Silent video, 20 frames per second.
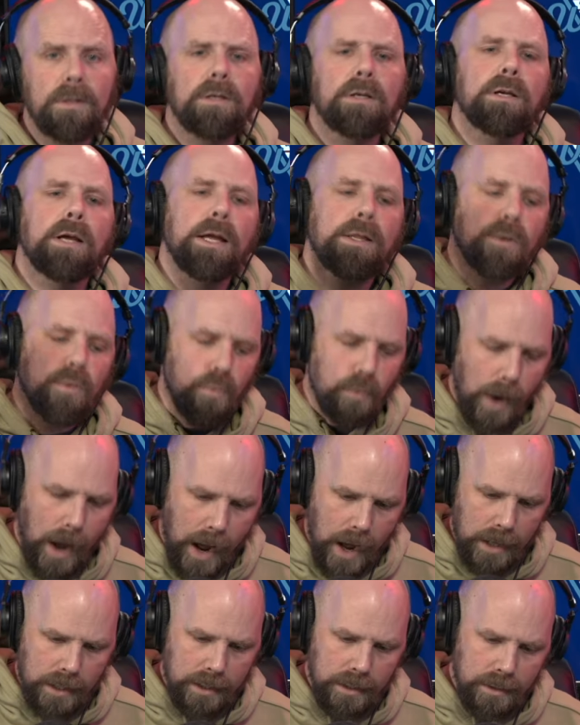And The
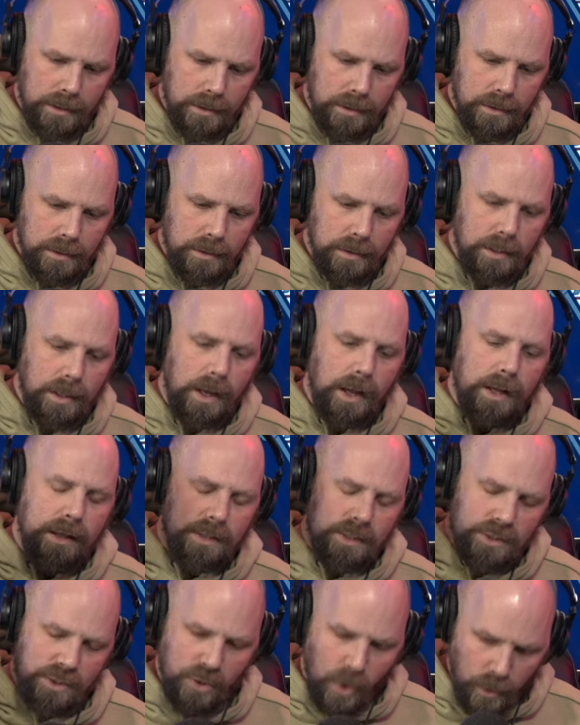Rock
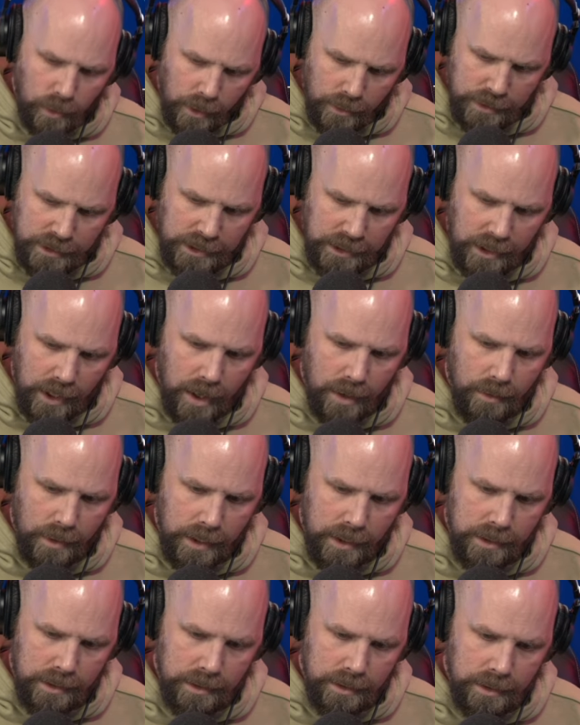and Solo
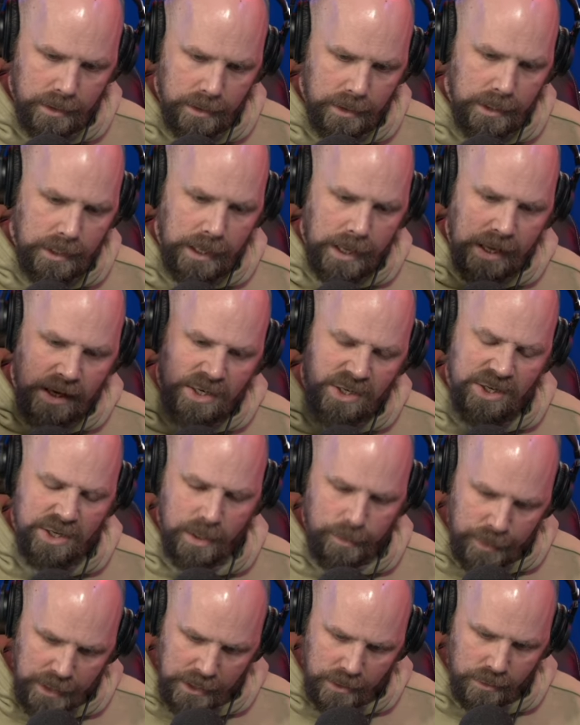Sikoa and
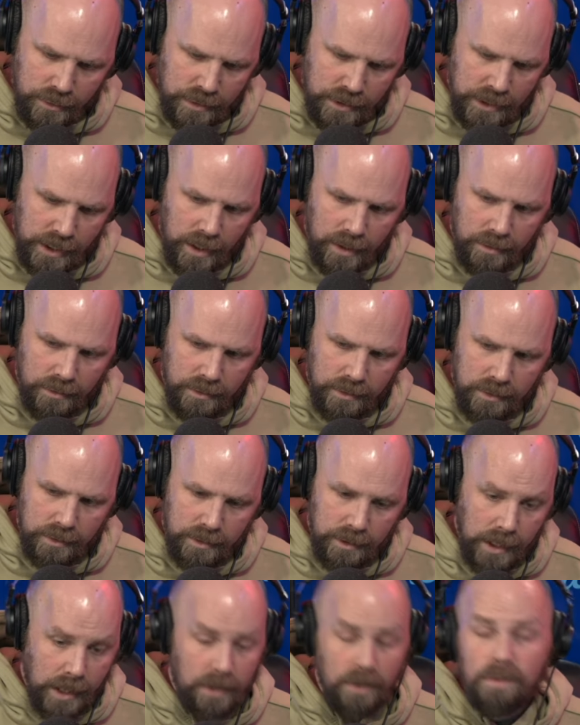Jimmy Uso,
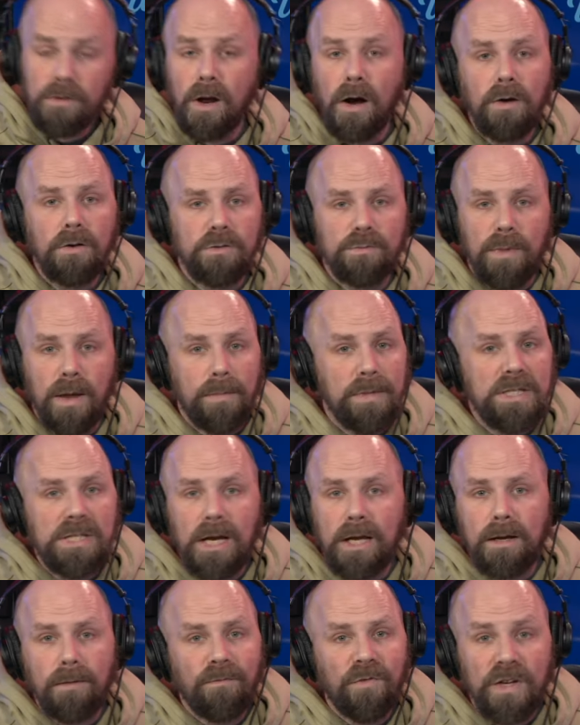and who knows, maybe
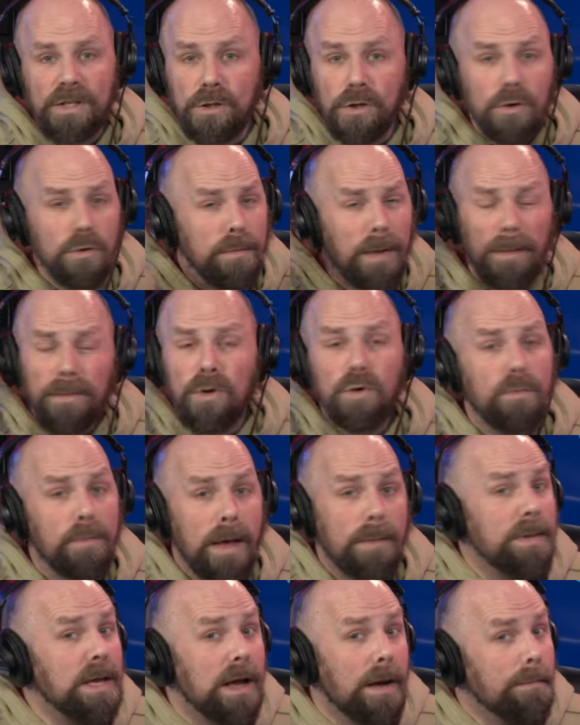Jacob Fatu,
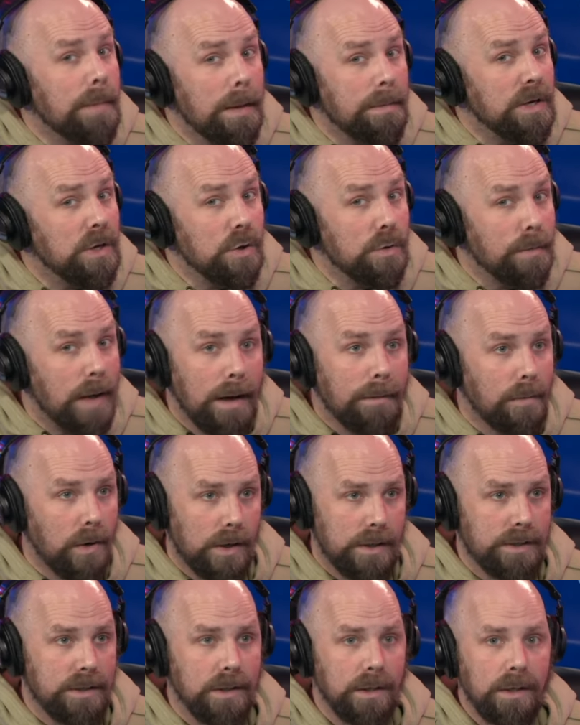maybe new
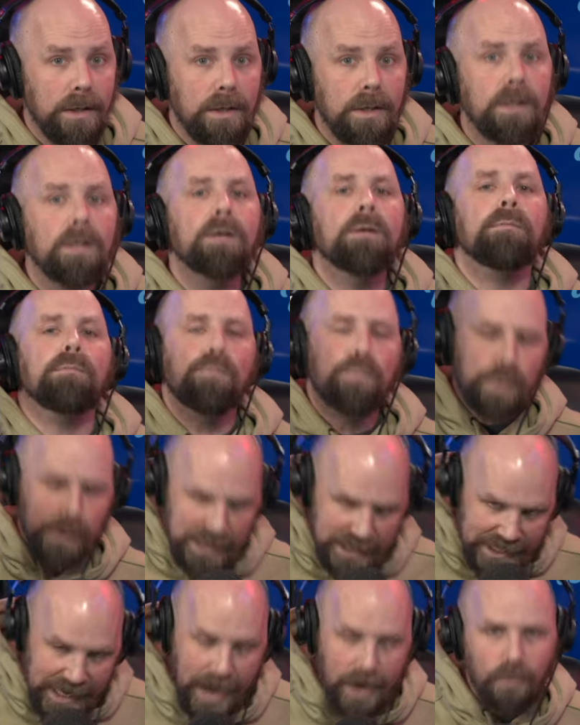members,
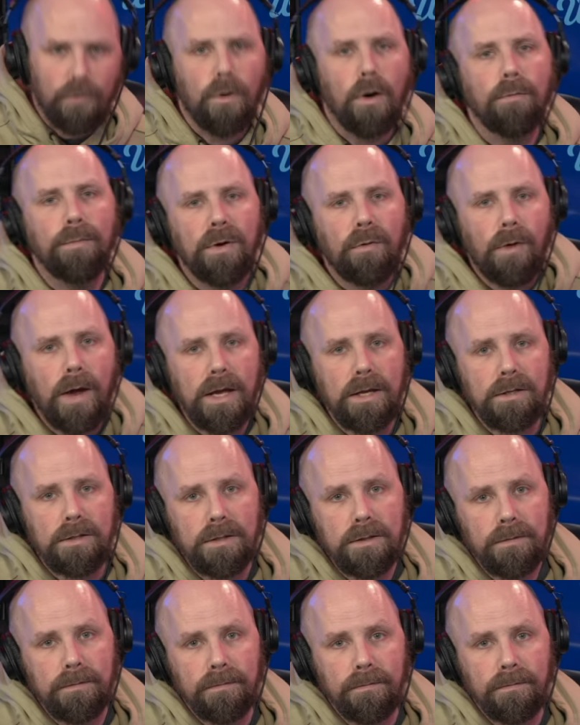beat down Roman Reigns.